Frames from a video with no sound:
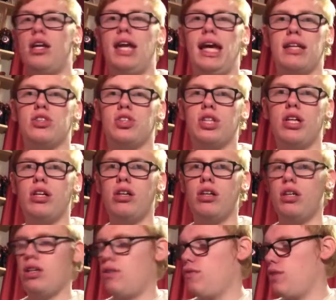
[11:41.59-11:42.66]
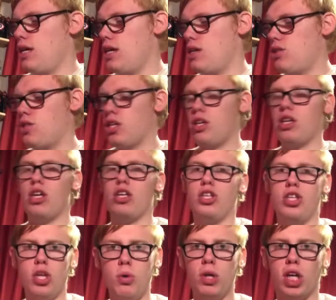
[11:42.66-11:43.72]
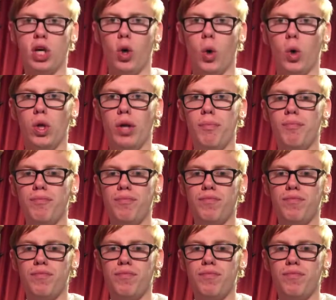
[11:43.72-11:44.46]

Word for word: Next is Unicorn.